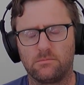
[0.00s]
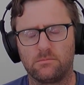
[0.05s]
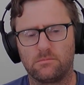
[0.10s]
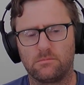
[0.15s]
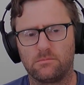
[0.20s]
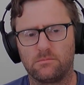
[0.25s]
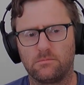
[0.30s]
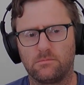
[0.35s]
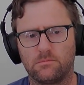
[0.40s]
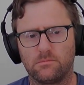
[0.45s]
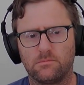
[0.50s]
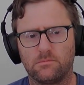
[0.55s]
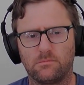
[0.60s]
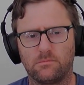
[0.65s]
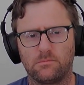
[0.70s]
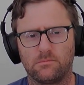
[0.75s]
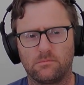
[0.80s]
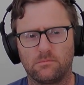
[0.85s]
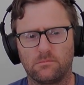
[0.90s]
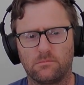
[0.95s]

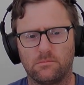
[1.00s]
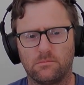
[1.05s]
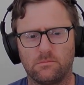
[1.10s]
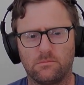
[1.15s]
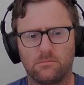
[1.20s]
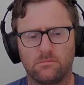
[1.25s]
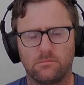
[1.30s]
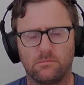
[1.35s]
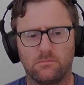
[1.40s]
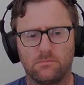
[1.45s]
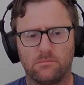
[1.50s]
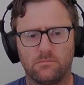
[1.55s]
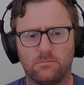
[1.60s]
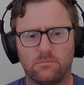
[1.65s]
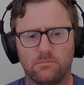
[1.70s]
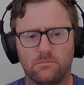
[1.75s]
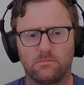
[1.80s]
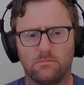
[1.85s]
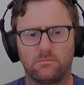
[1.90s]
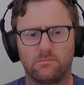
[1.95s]

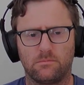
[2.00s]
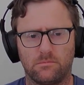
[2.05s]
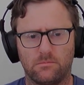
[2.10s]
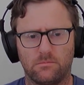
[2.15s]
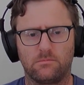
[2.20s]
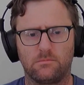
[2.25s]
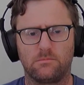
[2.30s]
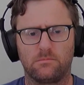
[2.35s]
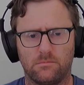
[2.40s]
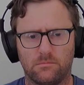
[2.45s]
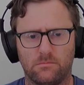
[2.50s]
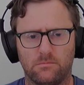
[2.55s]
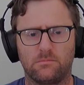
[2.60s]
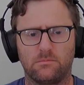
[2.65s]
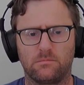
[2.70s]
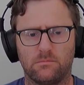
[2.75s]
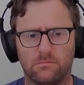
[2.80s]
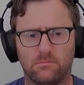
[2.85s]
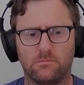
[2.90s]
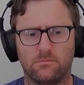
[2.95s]

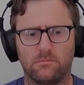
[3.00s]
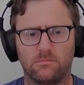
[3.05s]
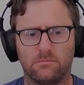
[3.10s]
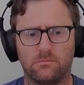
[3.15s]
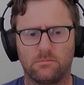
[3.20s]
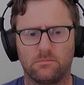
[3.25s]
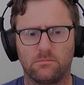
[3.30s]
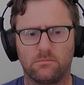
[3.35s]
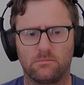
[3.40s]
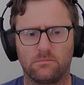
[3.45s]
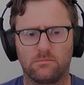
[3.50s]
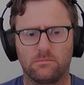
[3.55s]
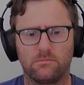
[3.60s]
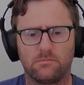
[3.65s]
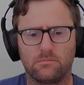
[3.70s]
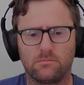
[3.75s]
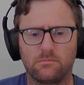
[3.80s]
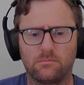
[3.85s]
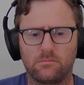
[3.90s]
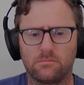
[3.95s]

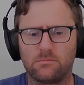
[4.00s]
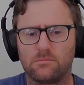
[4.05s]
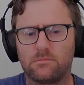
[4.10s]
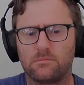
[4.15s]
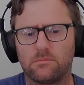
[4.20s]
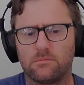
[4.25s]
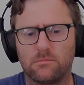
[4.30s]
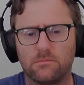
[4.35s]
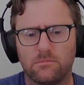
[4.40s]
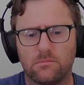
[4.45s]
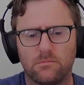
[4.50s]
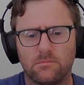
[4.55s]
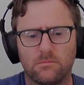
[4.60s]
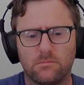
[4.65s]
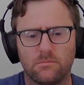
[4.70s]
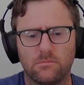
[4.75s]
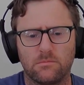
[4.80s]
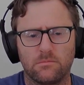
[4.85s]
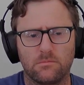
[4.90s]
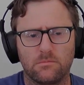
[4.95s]

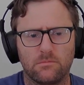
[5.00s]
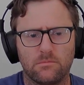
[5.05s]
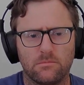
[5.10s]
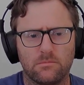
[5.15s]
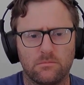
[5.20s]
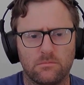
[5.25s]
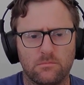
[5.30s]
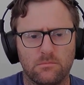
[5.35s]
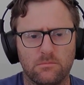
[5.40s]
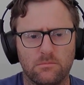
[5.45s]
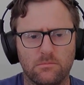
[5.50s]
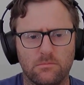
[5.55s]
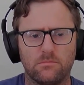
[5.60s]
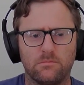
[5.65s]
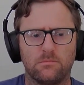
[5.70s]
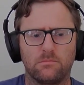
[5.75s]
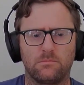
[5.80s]
(not speaking)